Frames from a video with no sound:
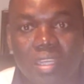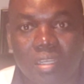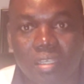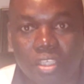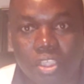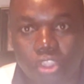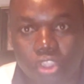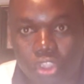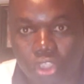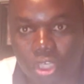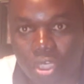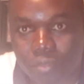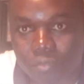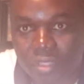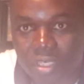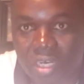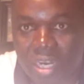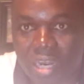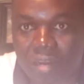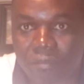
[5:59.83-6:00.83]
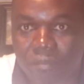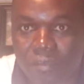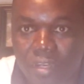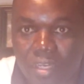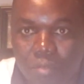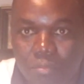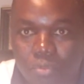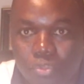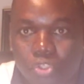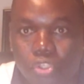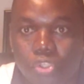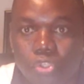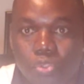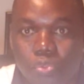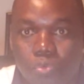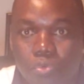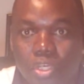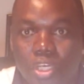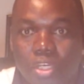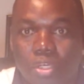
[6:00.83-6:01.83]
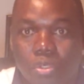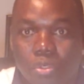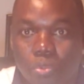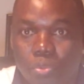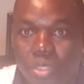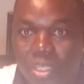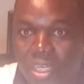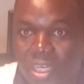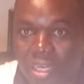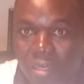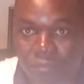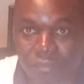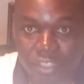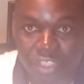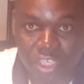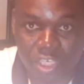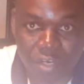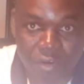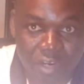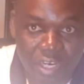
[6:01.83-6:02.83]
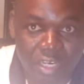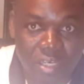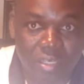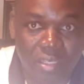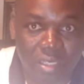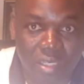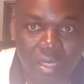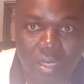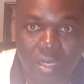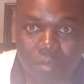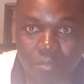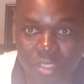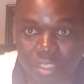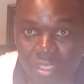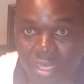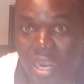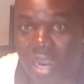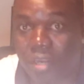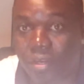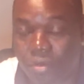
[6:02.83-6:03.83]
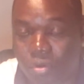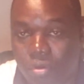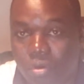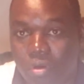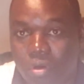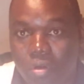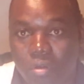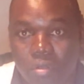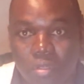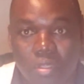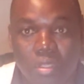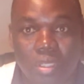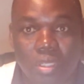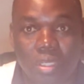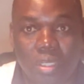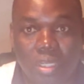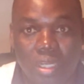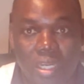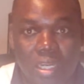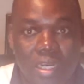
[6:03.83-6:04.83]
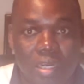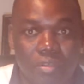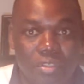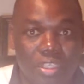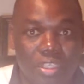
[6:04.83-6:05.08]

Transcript: the jobs that are available to you include the cafeteria, the dining hall, and I'll